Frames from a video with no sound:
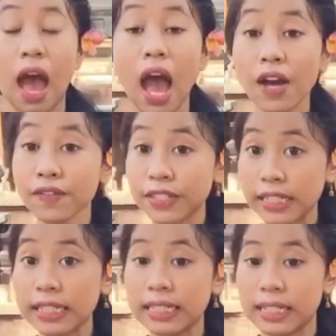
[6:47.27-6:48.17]

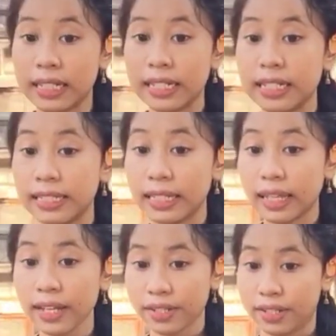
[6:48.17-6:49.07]
After reading the
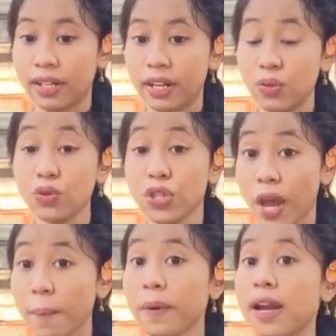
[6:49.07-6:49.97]
letter,
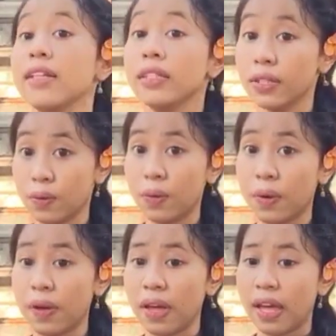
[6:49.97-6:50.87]
Jayaprana knew
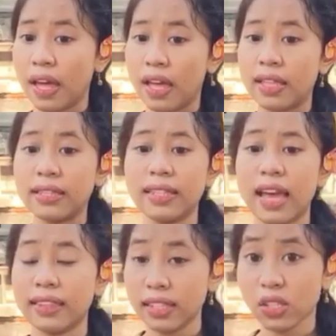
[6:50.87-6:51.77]

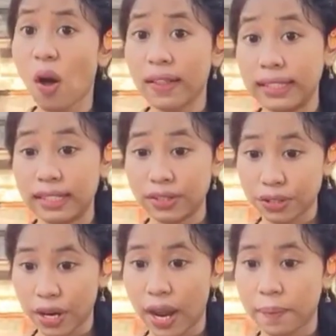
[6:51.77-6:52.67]
that this only
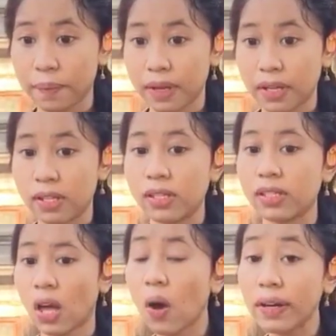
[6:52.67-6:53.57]
a trap.
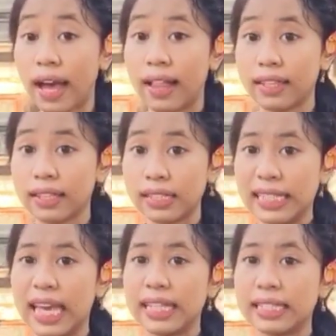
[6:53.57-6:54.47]
Songgaling
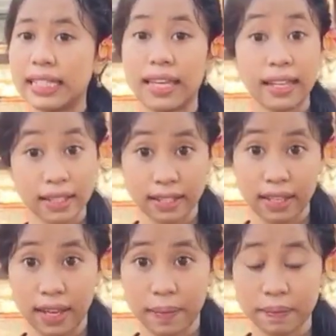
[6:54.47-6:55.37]
that killed
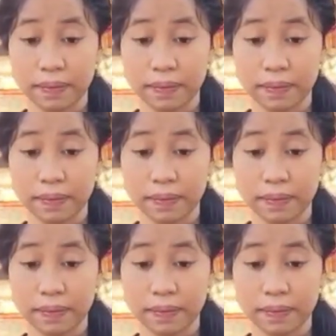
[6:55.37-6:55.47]
him.